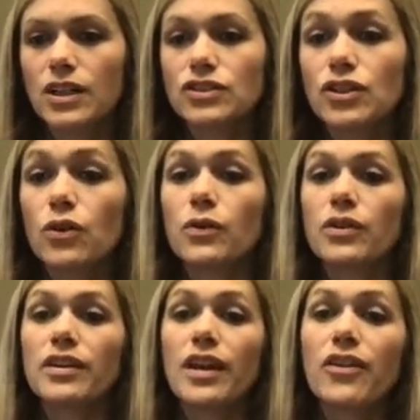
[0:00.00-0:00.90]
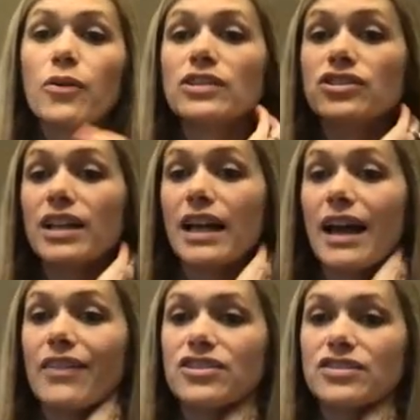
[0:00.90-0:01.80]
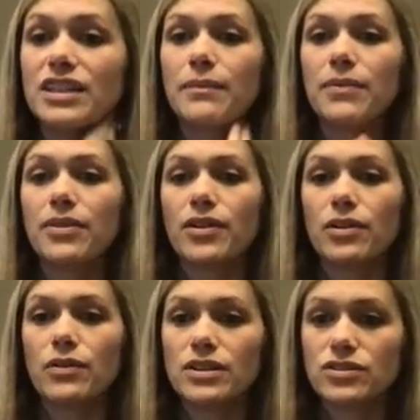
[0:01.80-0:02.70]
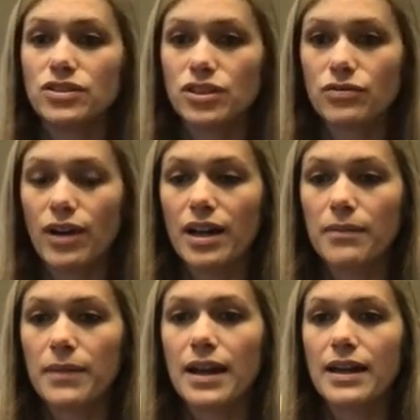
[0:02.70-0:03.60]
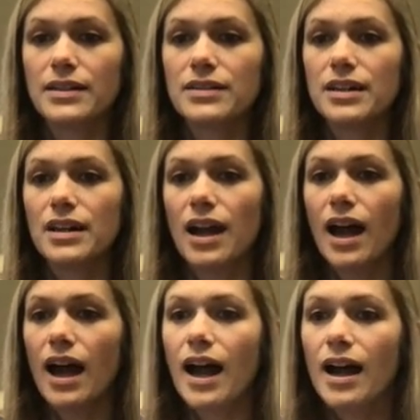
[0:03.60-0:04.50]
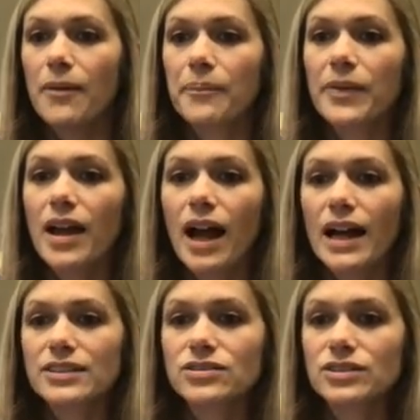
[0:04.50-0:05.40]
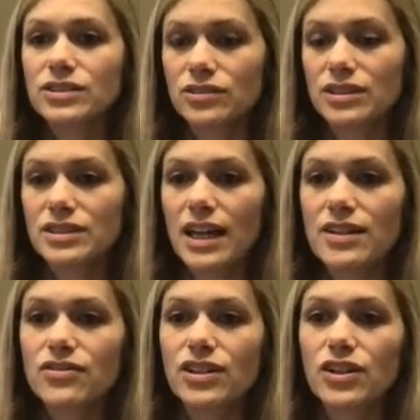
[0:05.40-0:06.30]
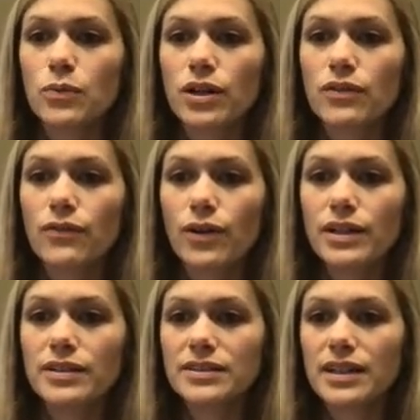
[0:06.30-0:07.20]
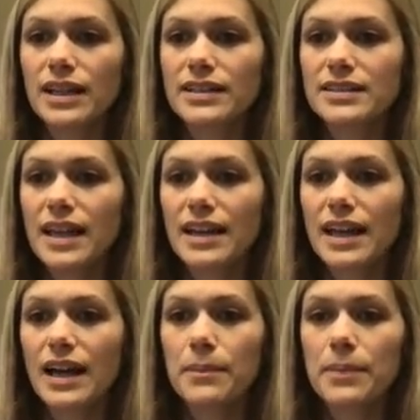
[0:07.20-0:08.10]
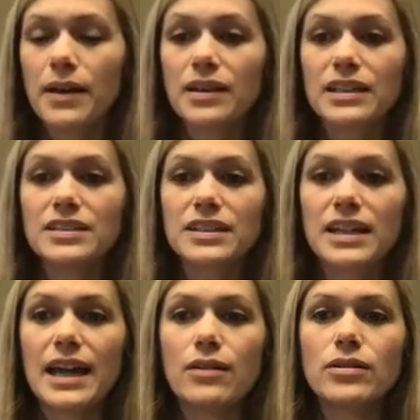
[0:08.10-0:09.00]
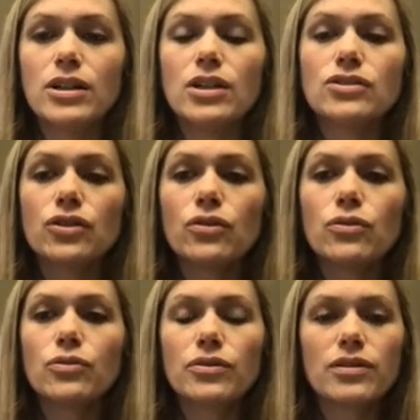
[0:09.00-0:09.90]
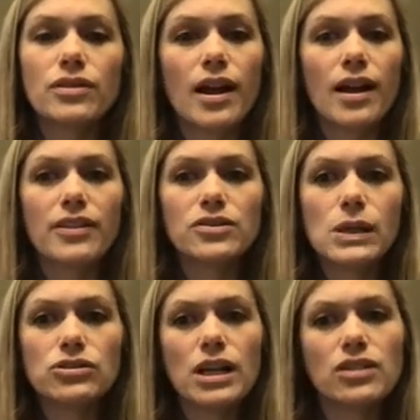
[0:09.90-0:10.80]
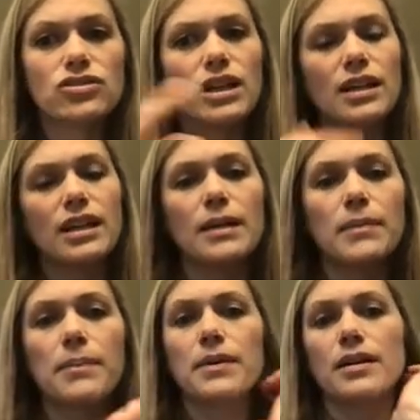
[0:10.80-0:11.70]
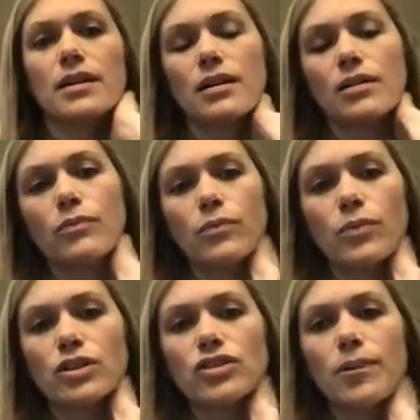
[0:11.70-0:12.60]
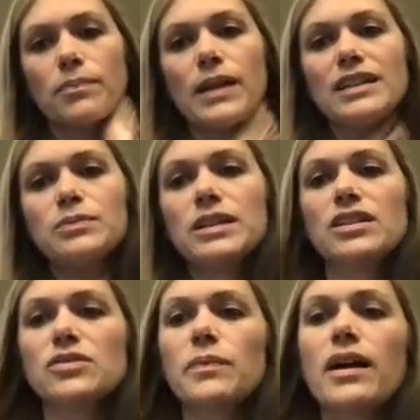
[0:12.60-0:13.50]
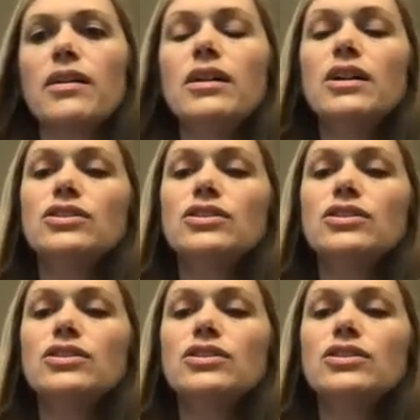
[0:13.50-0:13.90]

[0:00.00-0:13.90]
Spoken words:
So another question that I have that just came through is, do you recommend high school students entering the workforce and setting up a LinkedIn account? So this question actually kind of came up in a workshop last week as well.